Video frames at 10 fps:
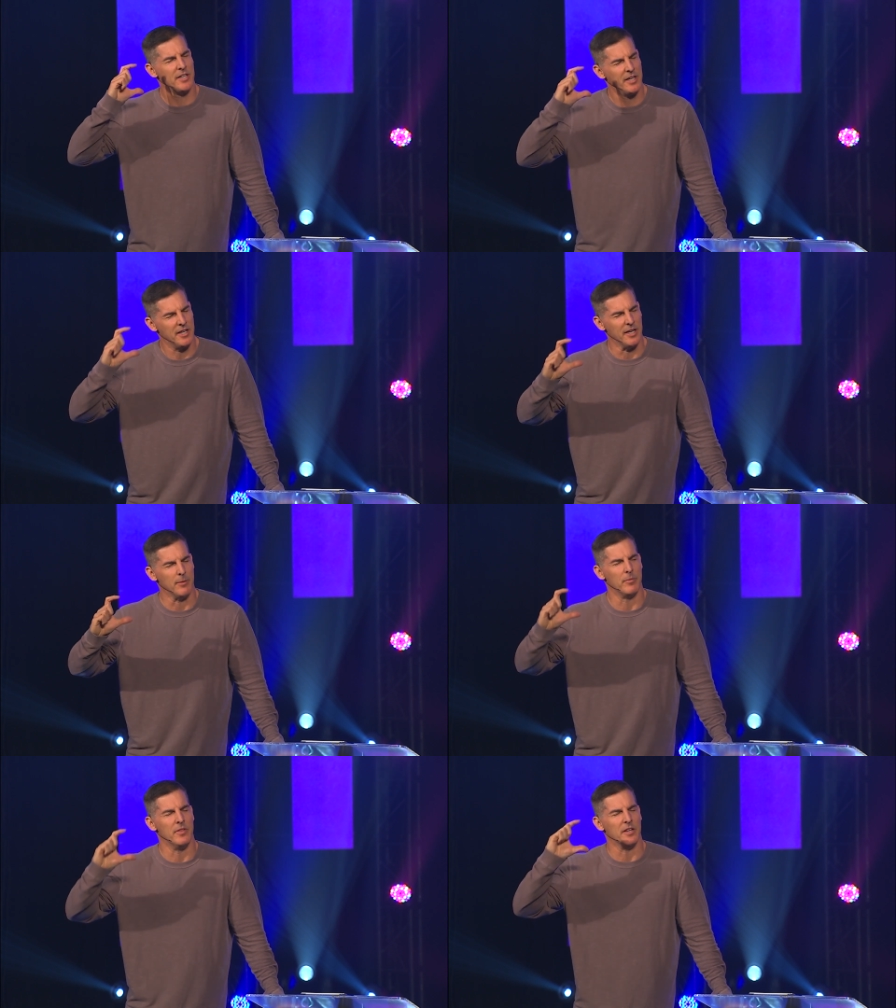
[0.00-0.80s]
to
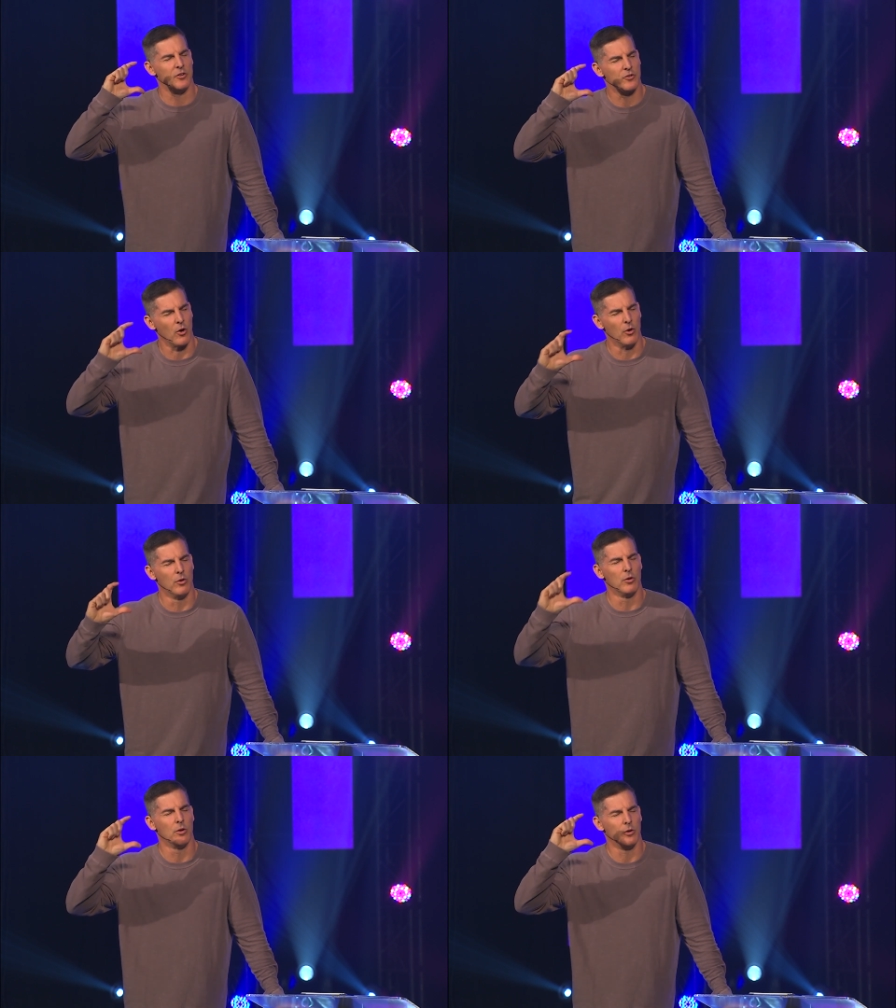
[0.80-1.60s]
keep the
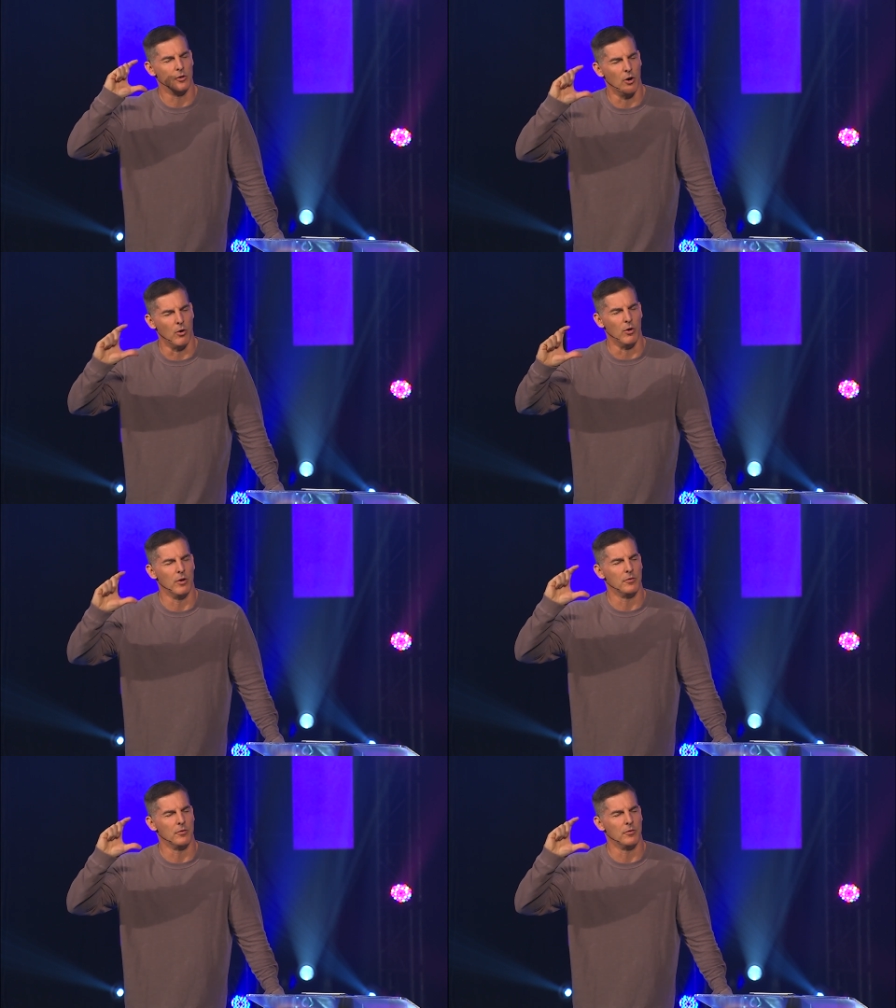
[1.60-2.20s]
eternal goal